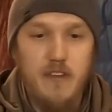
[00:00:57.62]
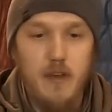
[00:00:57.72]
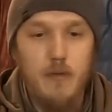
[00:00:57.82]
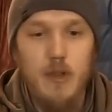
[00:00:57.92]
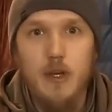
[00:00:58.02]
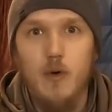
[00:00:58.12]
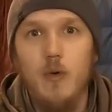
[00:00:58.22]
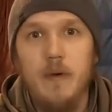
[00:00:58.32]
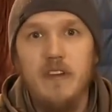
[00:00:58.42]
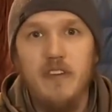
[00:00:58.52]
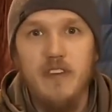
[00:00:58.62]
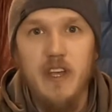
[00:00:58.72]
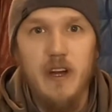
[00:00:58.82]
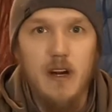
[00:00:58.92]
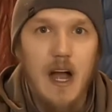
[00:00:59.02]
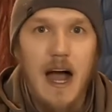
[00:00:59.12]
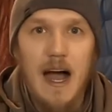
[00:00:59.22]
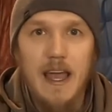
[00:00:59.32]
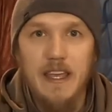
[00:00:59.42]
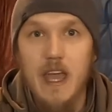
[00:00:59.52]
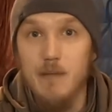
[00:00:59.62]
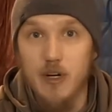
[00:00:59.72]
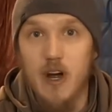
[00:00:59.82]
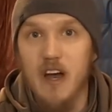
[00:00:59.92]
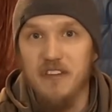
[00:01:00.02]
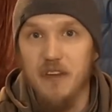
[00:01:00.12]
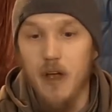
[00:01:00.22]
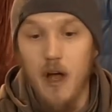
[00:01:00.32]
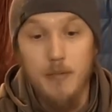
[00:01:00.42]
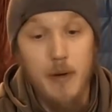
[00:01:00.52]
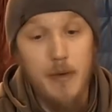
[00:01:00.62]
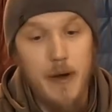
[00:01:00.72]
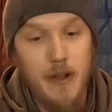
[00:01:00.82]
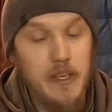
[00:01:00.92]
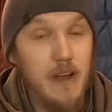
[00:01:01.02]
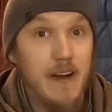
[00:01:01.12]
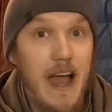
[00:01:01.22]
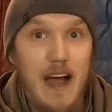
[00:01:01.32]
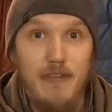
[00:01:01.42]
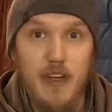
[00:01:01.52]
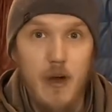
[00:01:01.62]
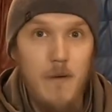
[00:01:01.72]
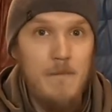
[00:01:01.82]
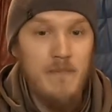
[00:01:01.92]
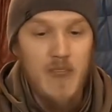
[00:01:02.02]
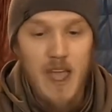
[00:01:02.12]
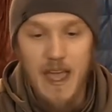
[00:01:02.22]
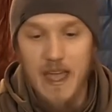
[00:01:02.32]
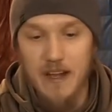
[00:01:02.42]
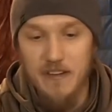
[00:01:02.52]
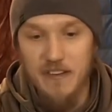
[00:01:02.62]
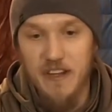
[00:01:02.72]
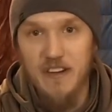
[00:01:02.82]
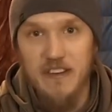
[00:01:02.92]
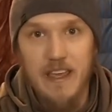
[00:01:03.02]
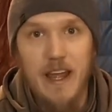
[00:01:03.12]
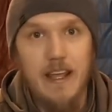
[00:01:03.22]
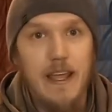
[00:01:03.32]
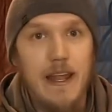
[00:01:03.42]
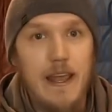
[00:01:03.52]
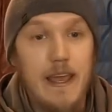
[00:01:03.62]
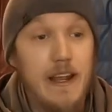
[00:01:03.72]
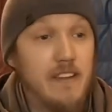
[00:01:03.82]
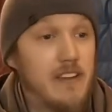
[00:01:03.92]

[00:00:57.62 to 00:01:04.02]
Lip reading: is a really cool piece of gear I came across probably about a year and a half ago, and since getting it, it has